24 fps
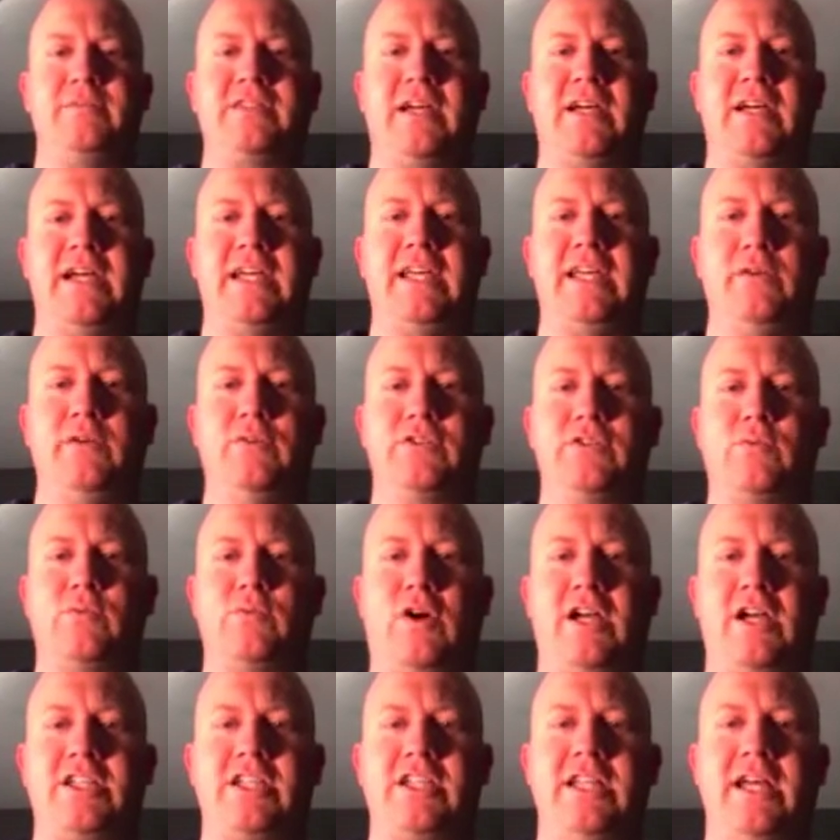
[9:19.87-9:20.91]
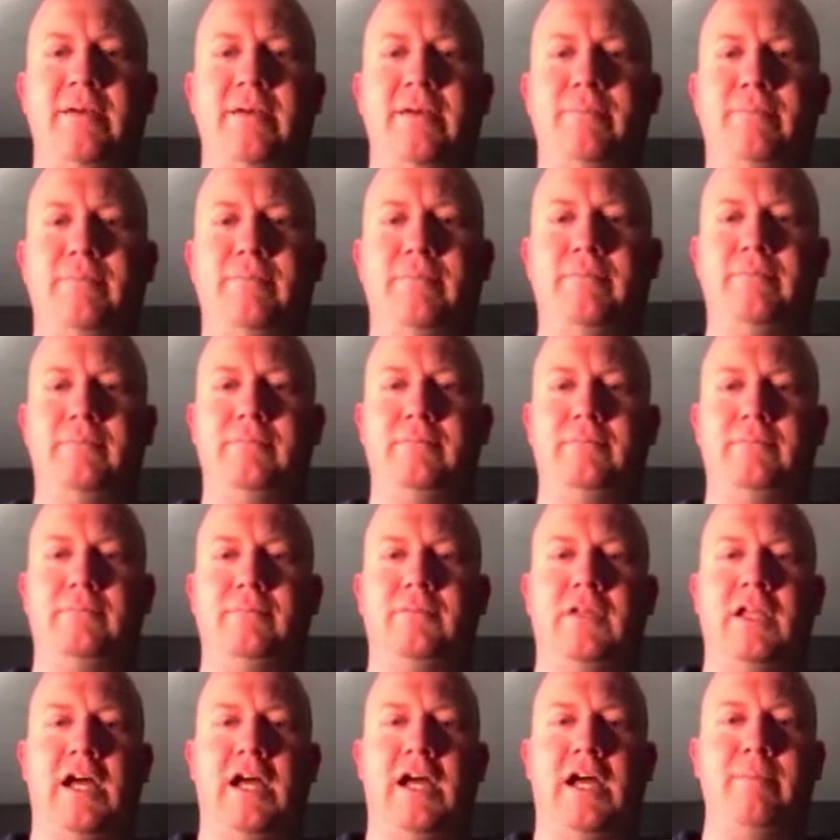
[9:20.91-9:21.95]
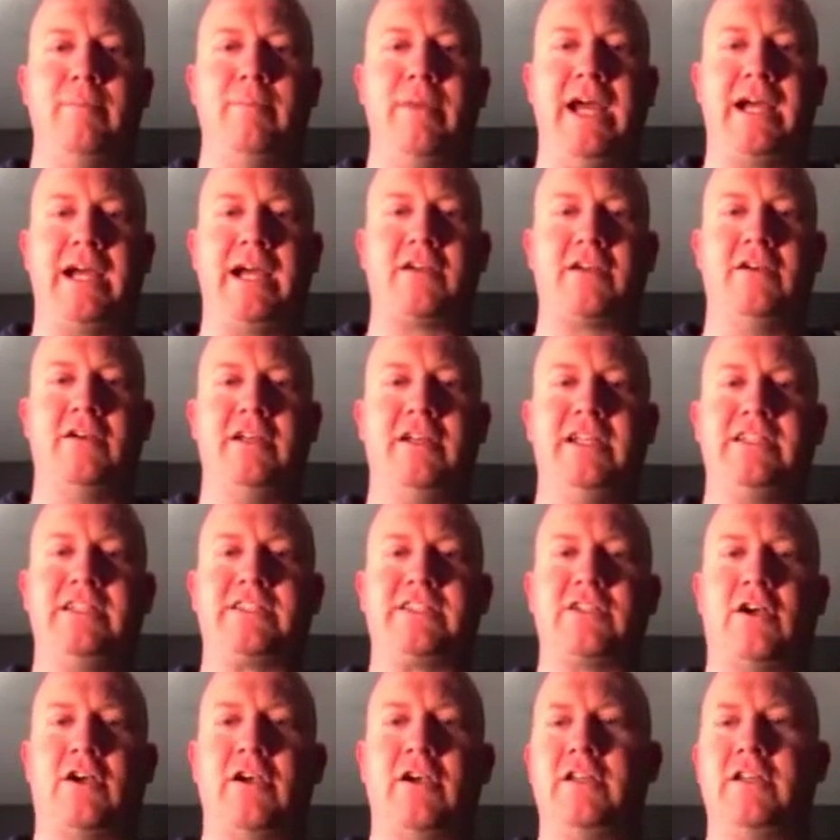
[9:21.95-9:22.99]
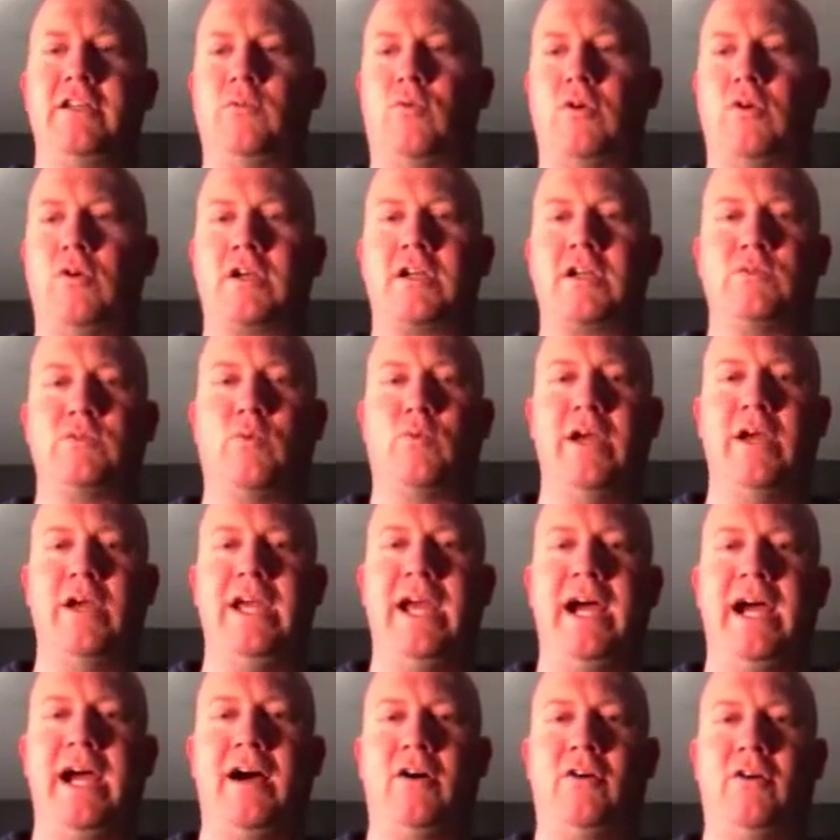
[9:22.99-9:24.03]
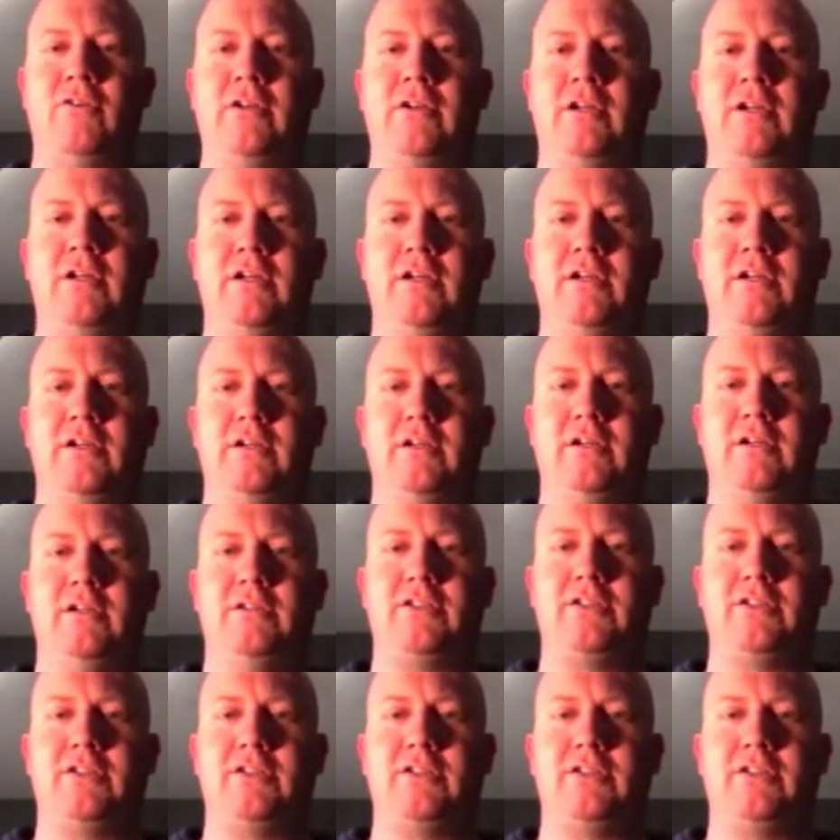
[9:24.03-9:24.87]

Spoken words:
he was watching that linebacker and he started to work his way out to